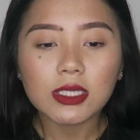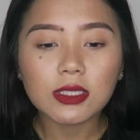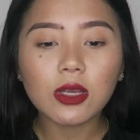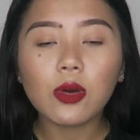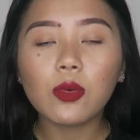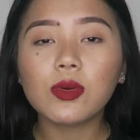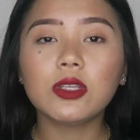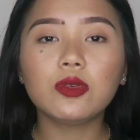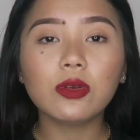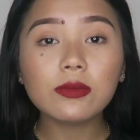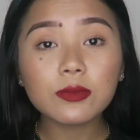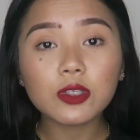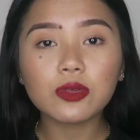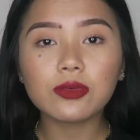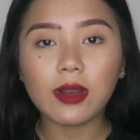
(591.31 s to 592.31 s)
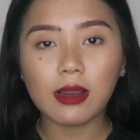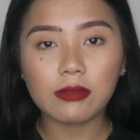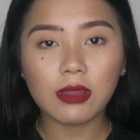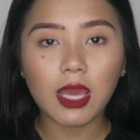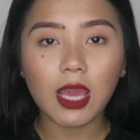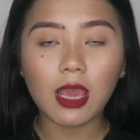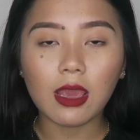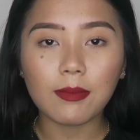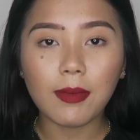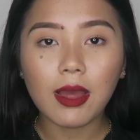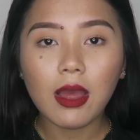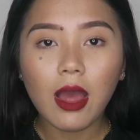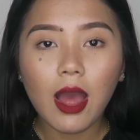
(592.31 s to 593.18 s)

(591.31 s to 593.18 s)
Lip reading: So when the swimsuit round came,